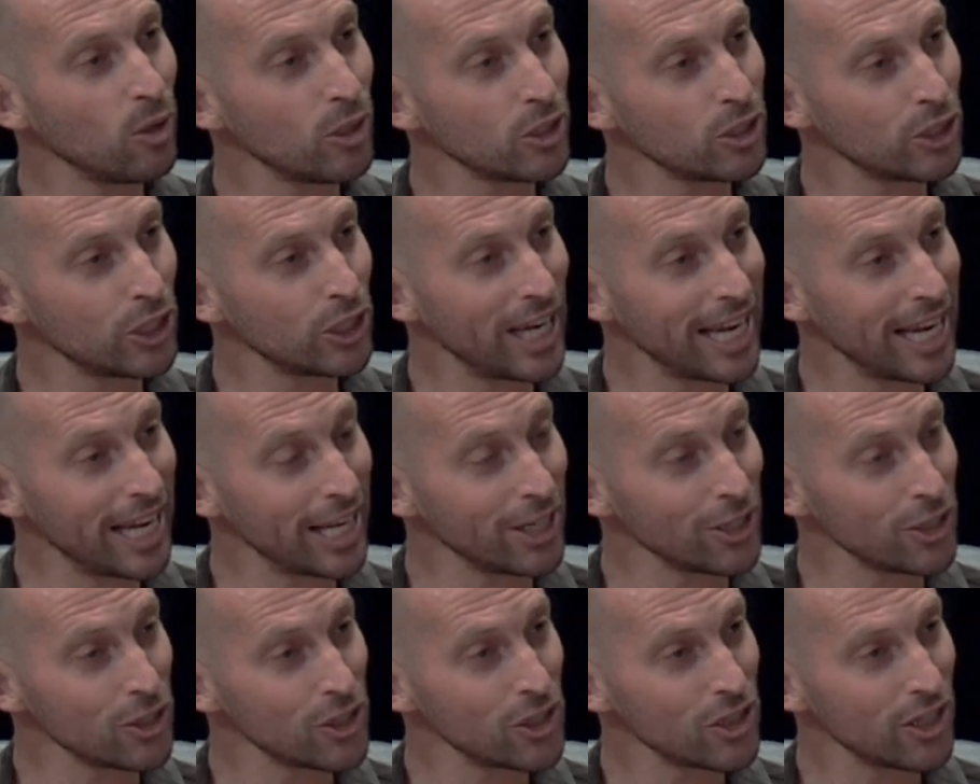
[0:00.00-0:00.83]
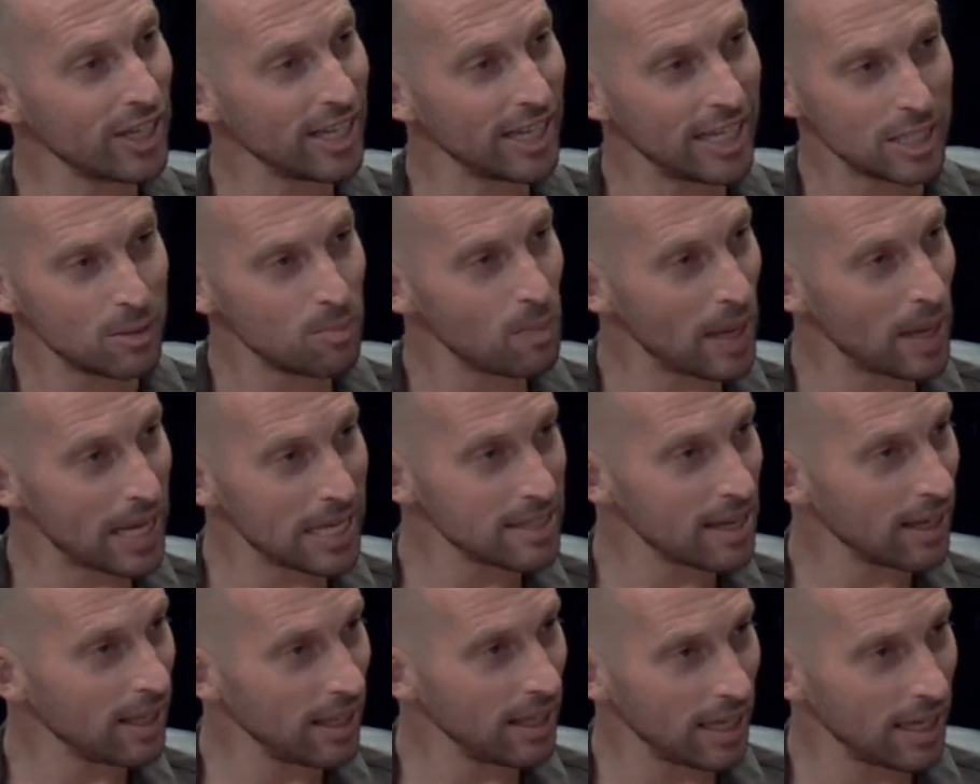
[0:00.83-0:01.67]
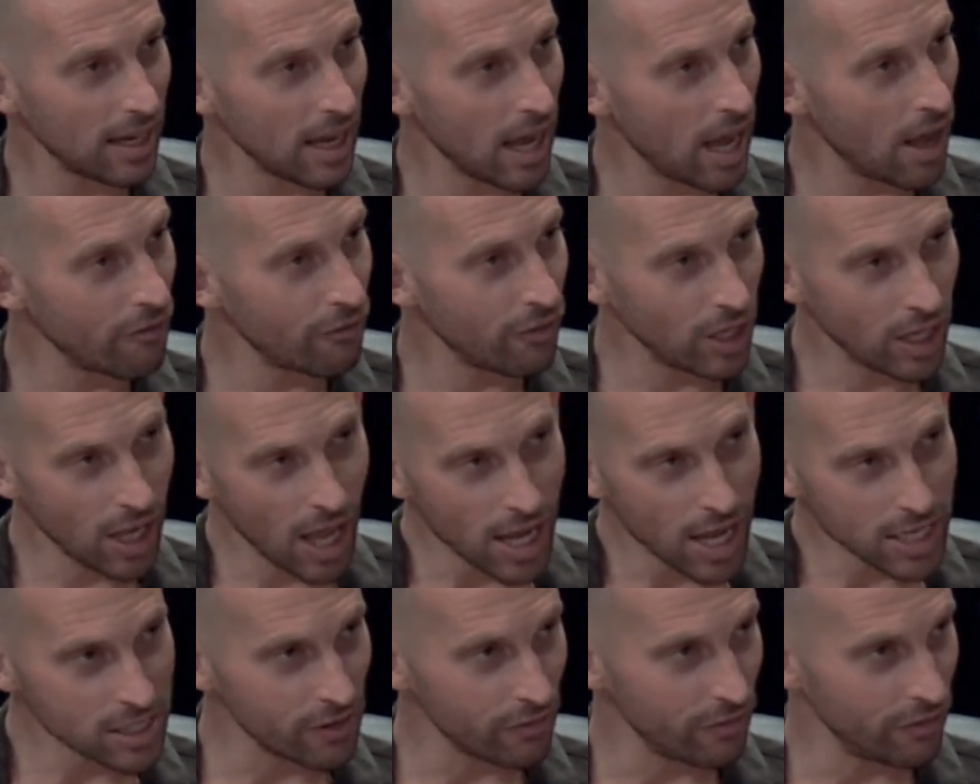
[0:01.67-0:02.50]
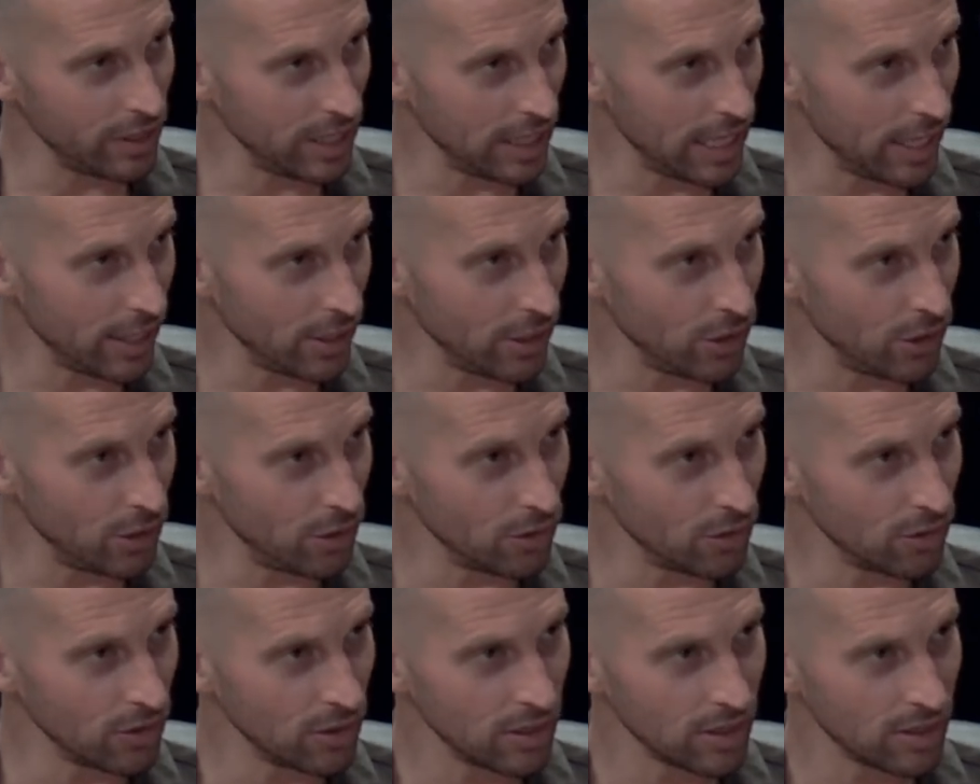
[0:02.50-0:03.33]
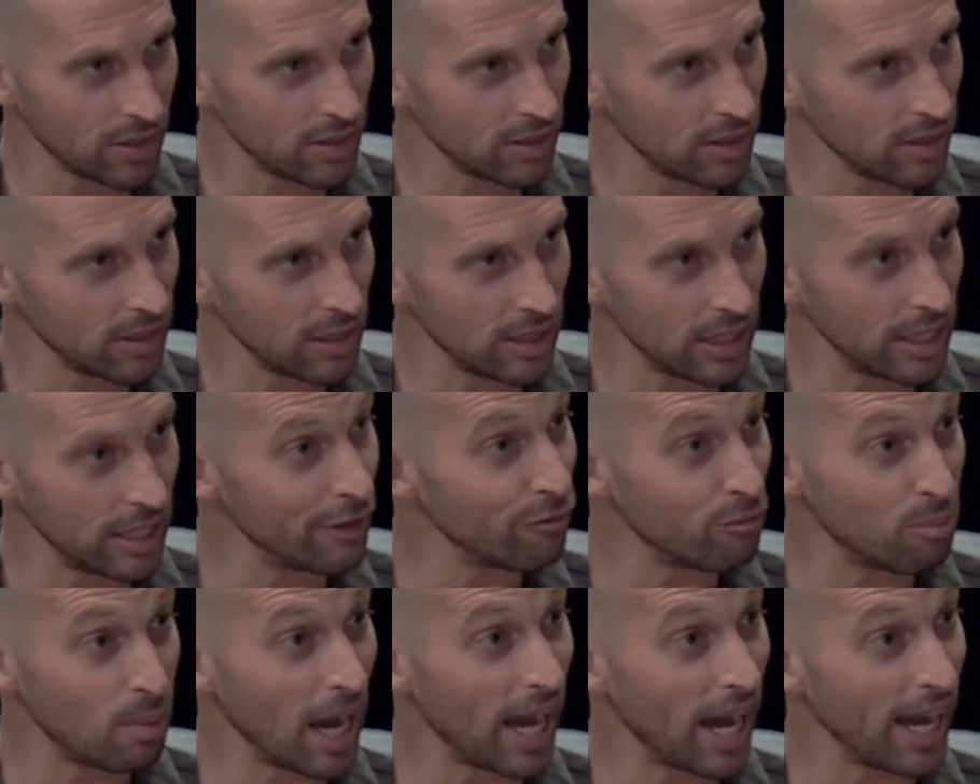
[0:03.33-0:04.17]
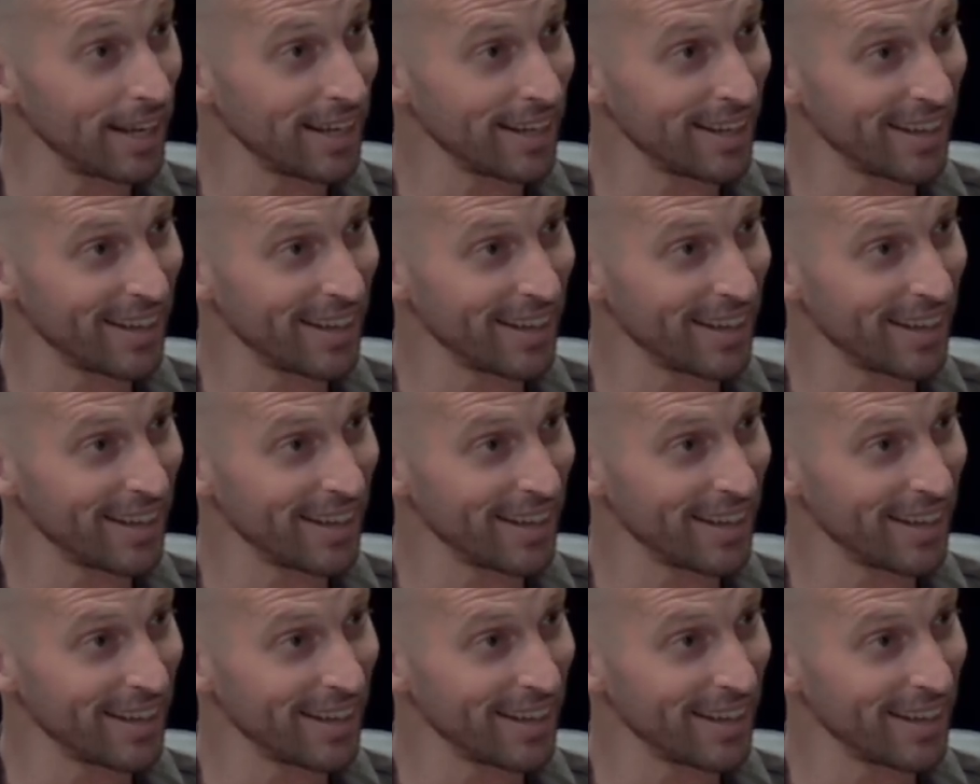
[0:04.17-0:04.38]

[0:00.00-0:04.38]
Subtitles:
change is basically a philosophy that you live by.